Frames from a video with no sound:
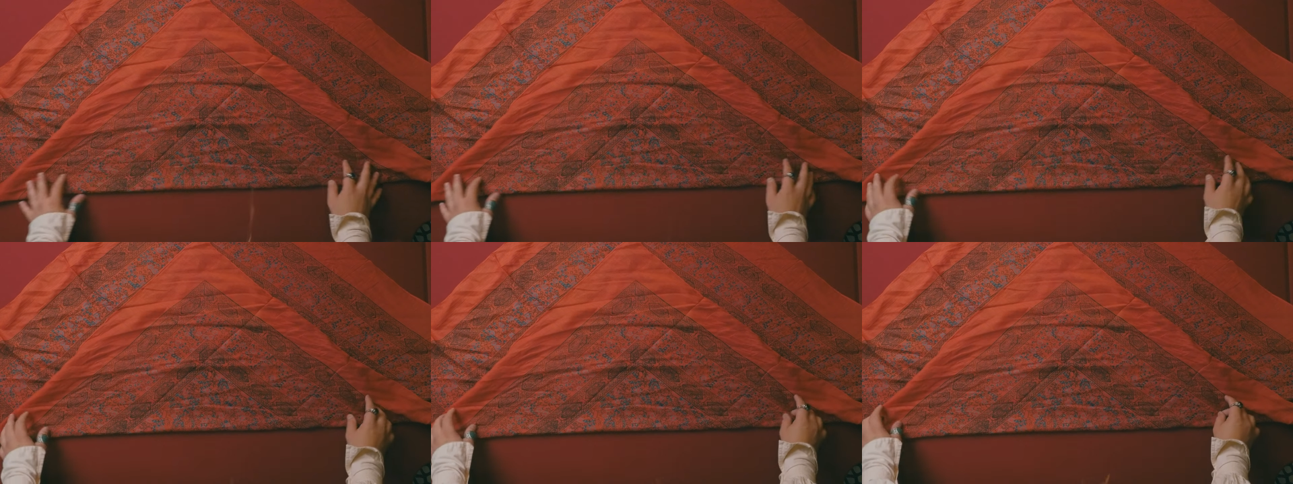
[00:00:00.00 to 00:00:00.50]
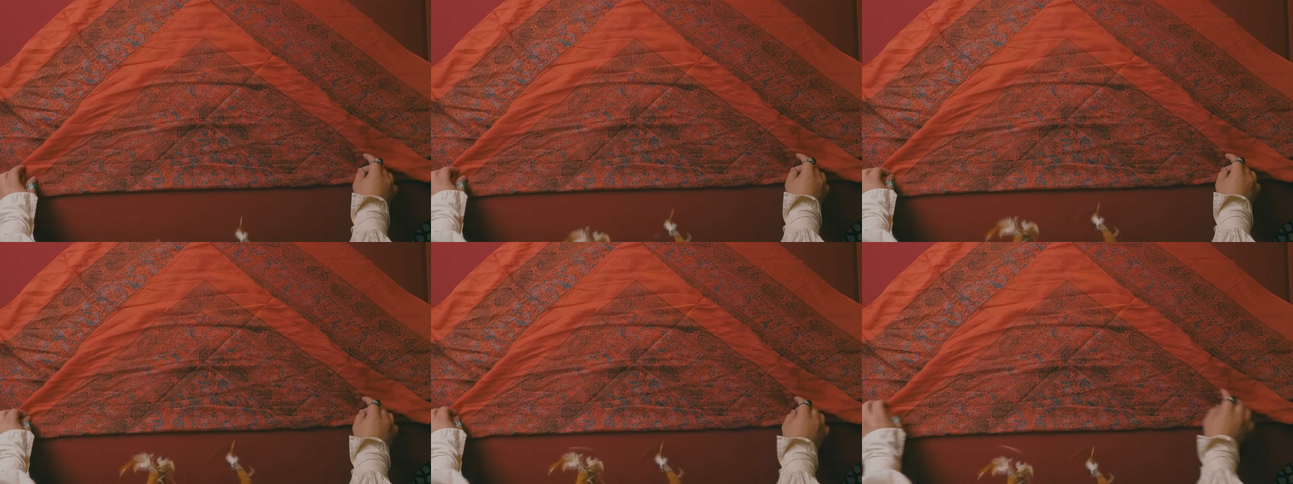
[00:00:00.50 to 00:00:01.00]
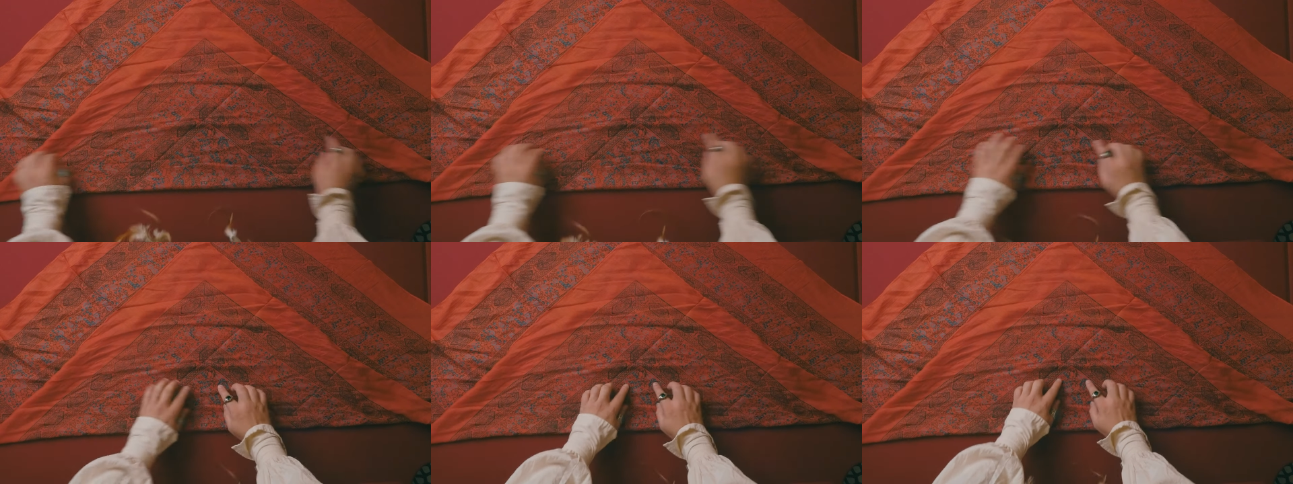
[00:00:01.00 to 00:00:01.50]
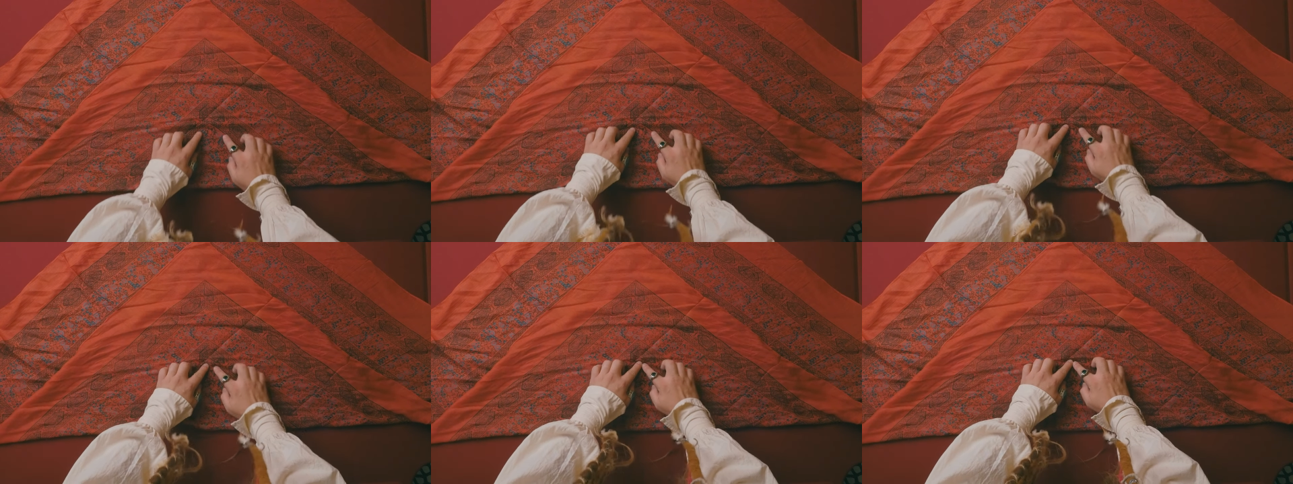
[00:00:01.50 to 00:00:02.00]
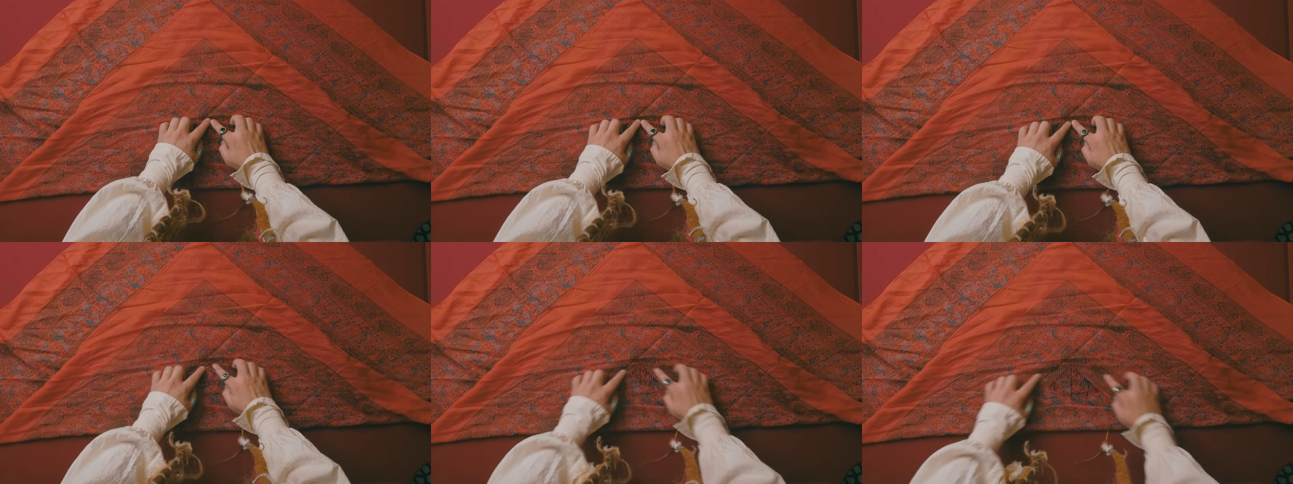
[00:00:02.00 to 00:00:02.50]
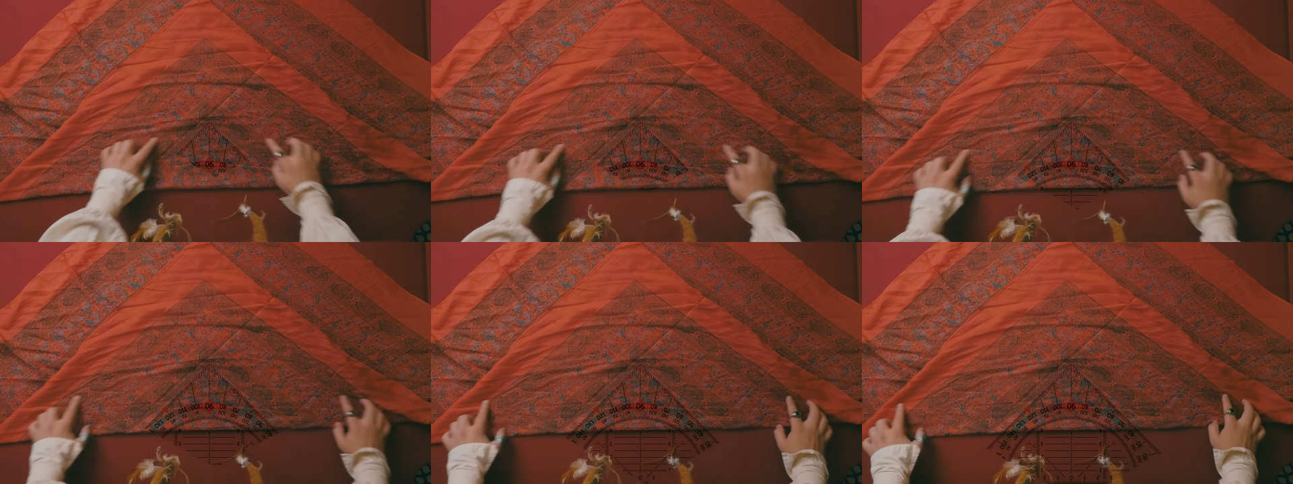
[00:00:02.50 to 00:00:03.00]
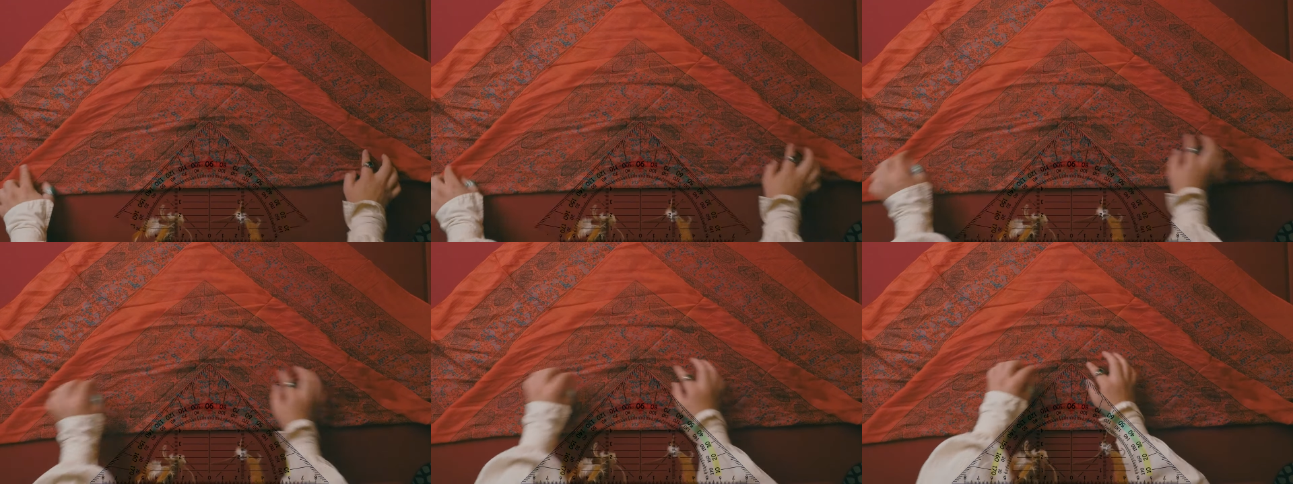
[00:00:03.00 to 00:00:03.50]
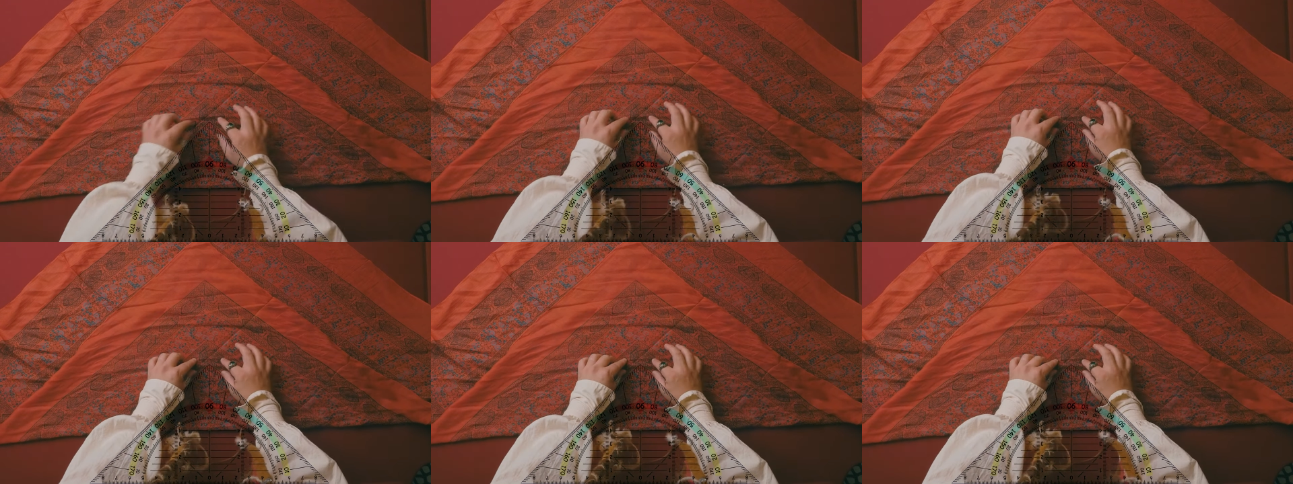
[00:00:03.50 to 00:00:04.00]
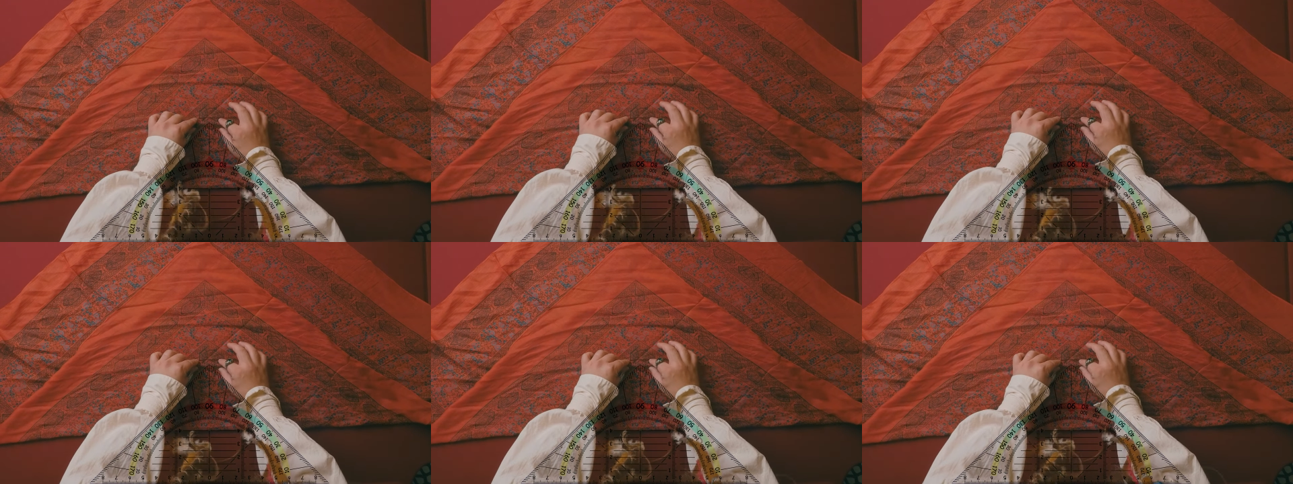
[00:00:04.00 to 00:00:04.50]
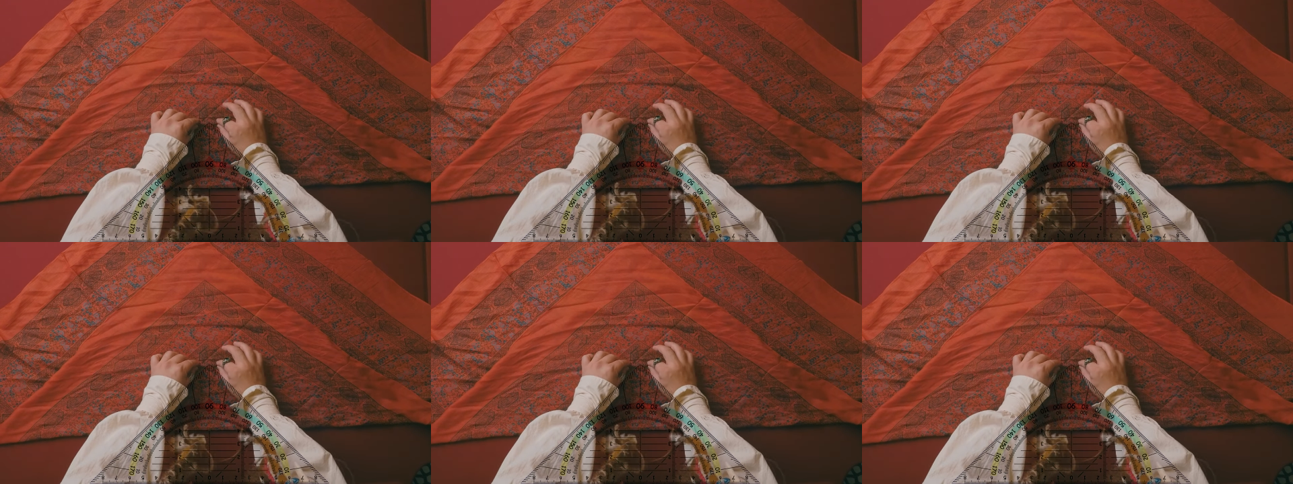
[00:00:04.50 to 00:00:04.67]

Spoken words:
[unreadable: no face in view]